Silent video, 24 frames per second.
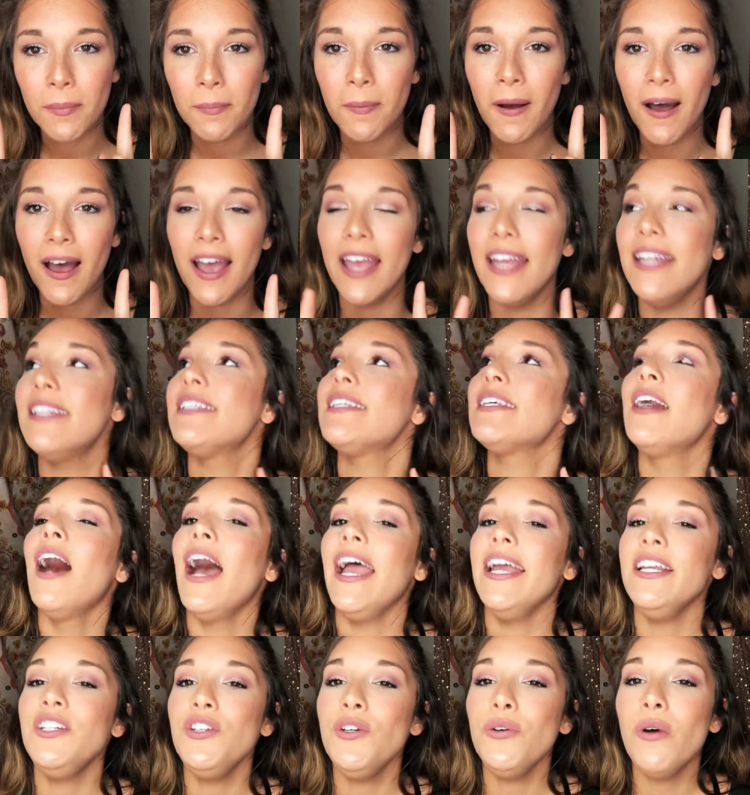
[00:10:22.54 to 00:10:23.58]
But
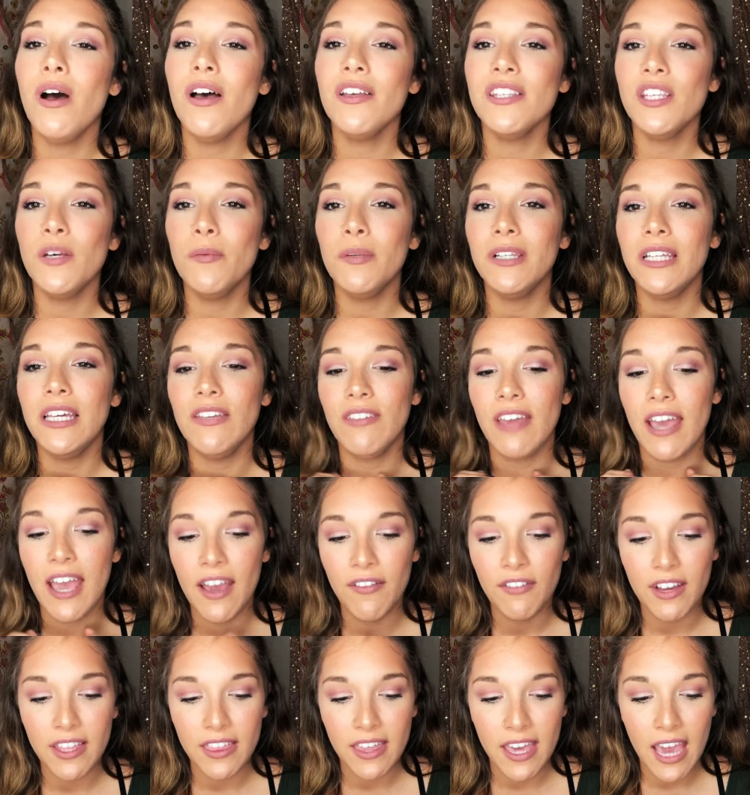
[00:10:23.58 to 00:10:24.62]
I do also believe that
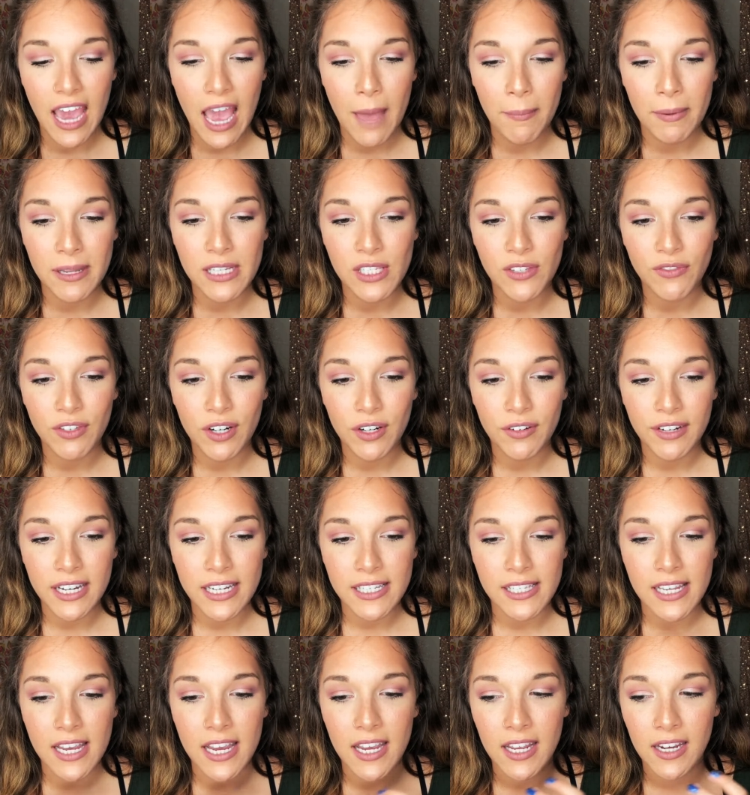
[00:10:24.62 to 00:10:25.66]
everything happens for a
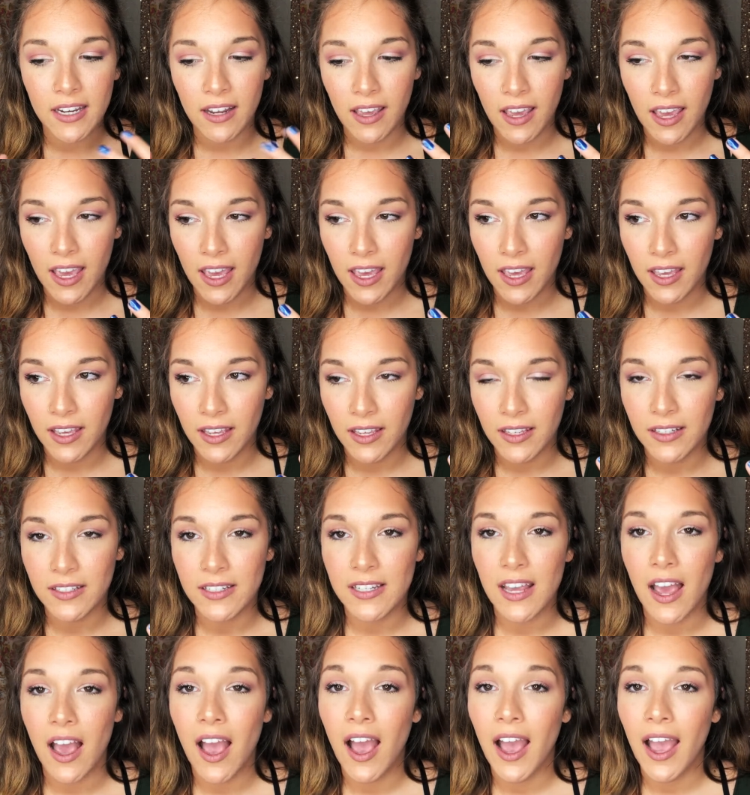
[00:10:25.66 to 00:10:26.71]
reason,
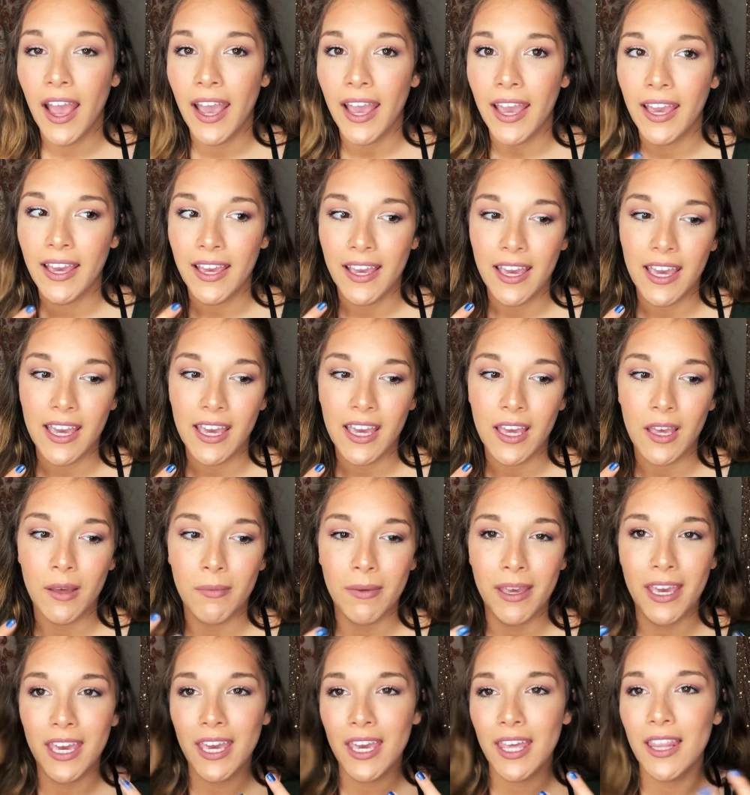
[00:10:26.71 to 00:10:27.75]
and I
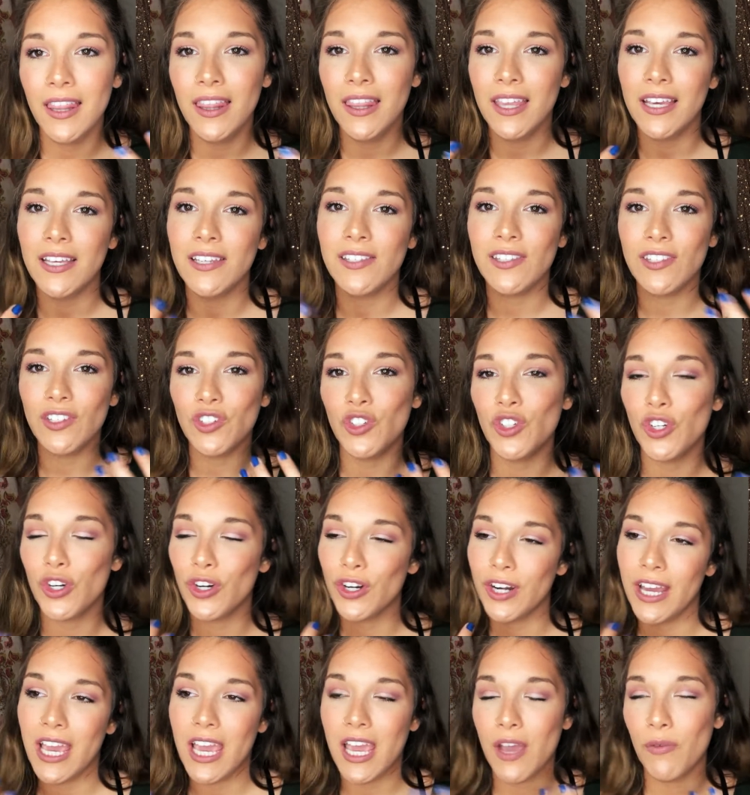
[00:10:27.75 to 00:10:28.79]
am in this
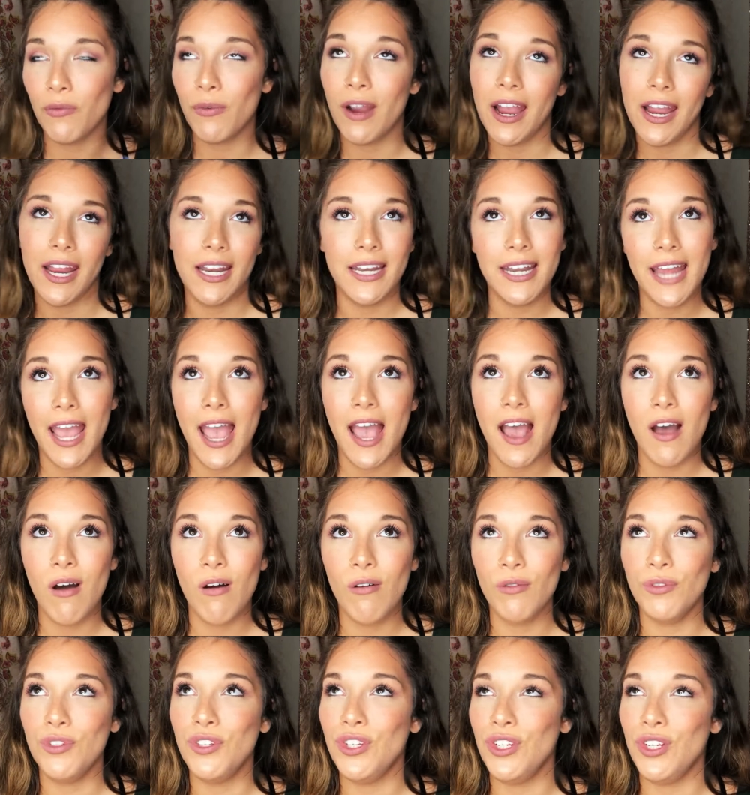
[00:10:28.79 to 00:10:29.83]
journey right
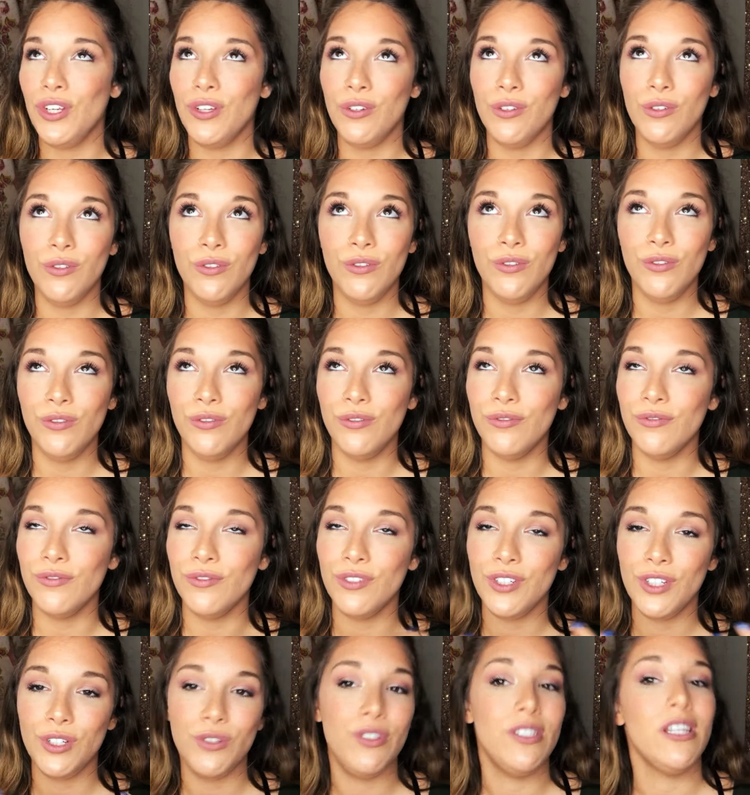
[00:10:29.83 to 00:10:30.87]
now to
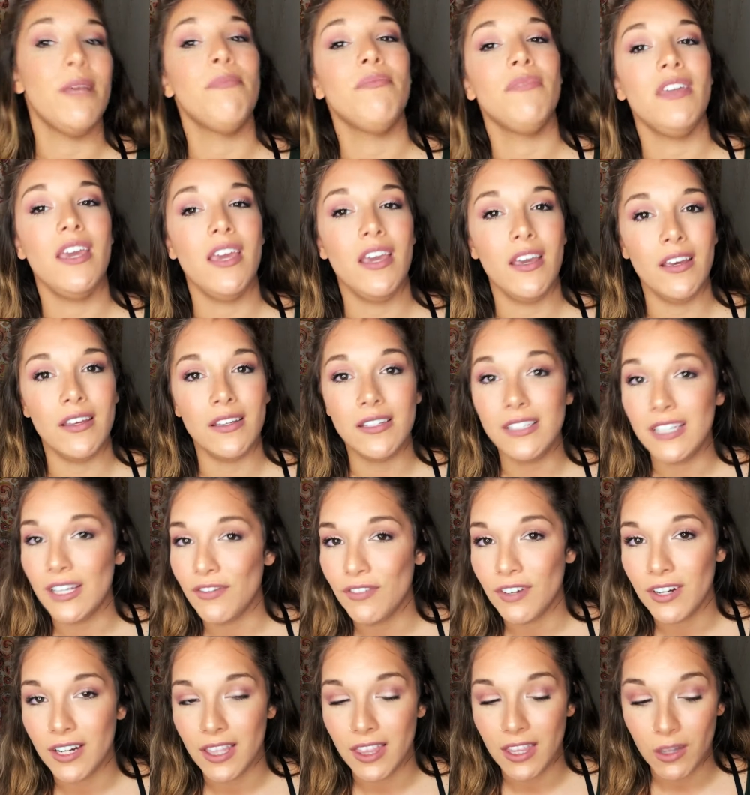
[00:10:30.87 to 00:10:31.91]
do something
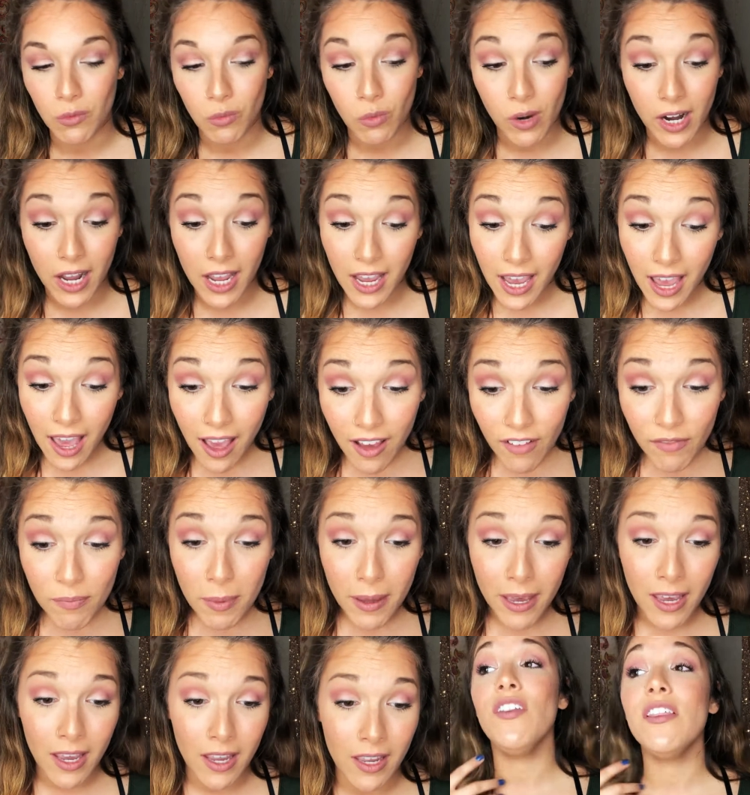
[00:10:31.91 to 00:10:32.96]
different than what I have
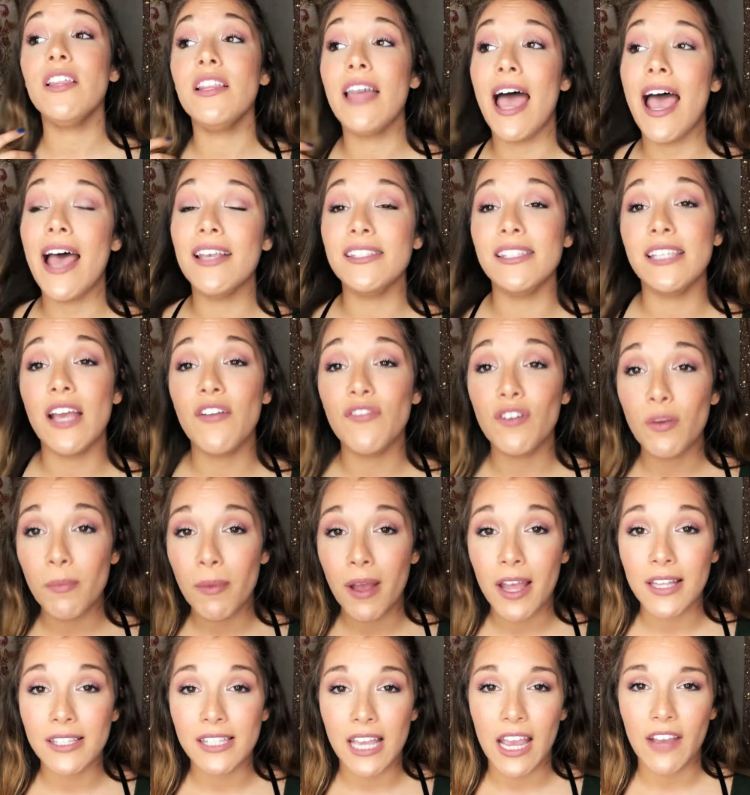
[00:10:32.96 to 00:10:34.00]
been. For the last several
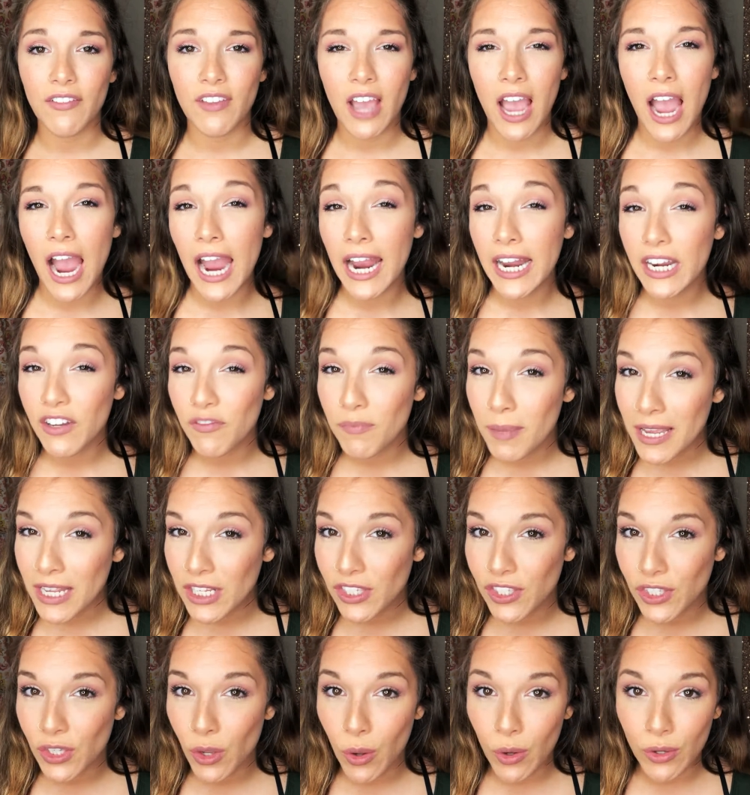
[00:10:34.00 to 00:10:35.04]
months, I've kind of
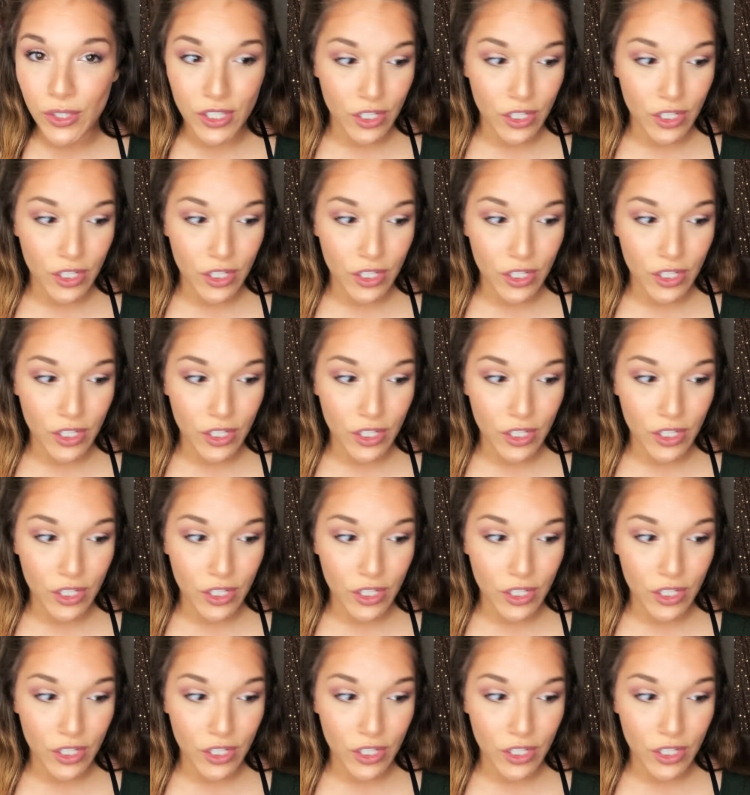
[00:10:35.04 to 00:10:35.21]
been soul